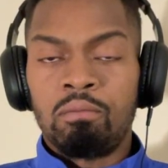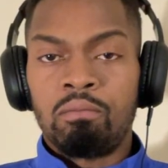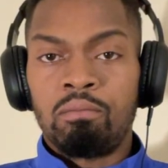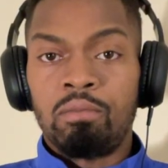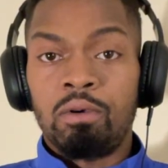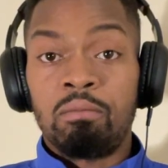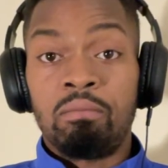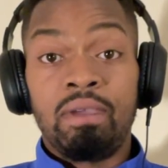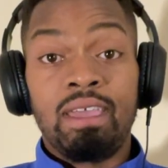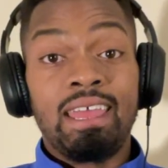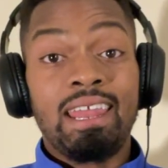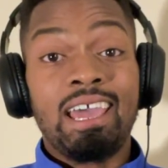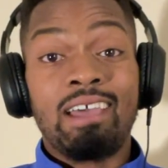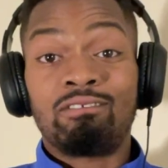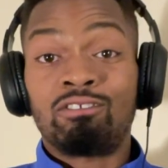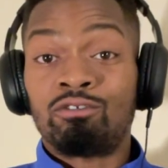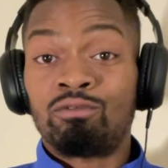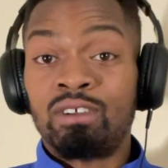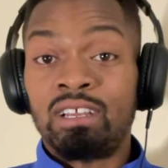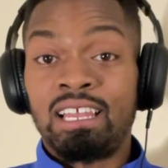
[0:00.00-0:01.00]
But men have
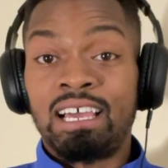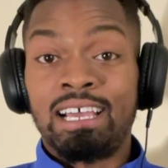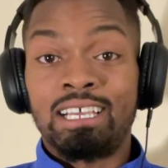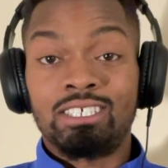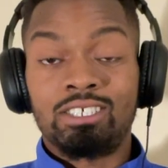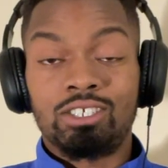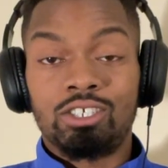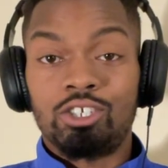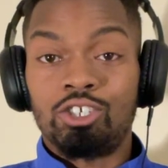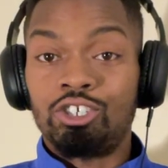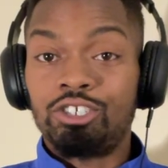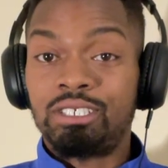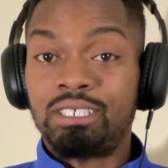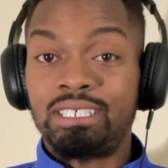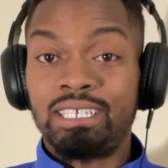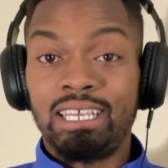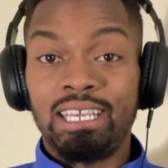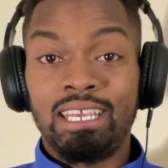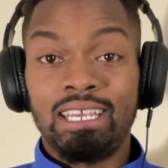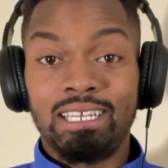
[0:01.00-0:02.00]
to realize your
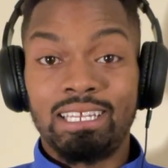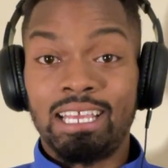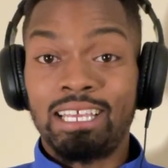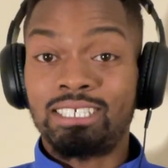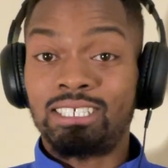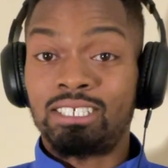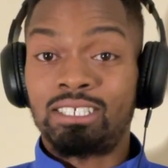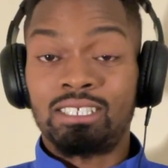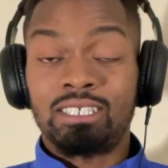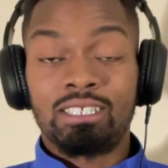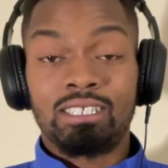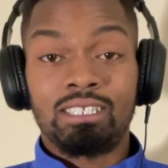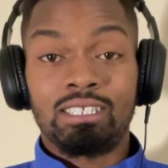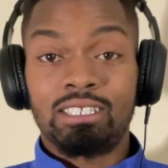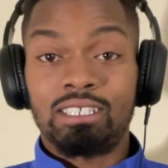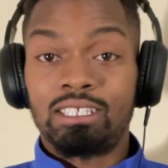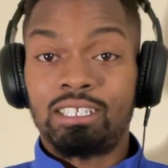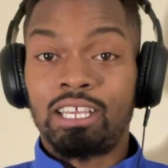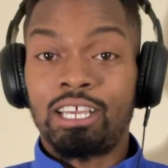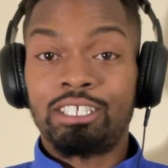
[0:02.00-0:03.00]
seed, that's
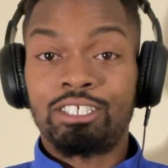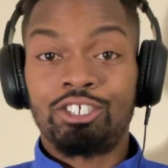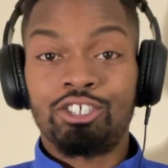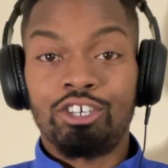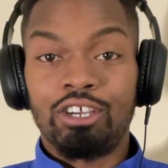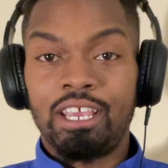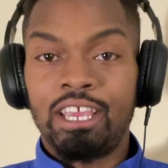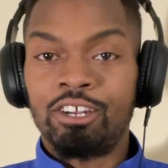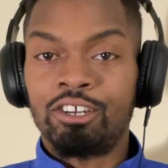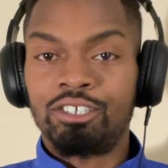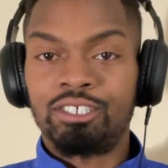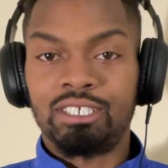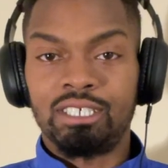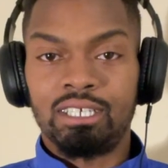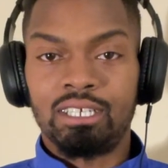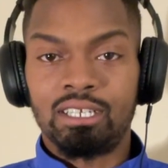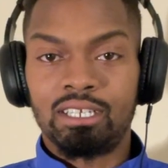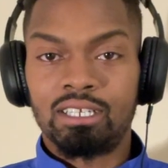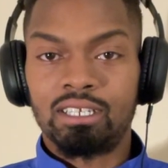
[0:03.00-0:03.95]
that's your energy.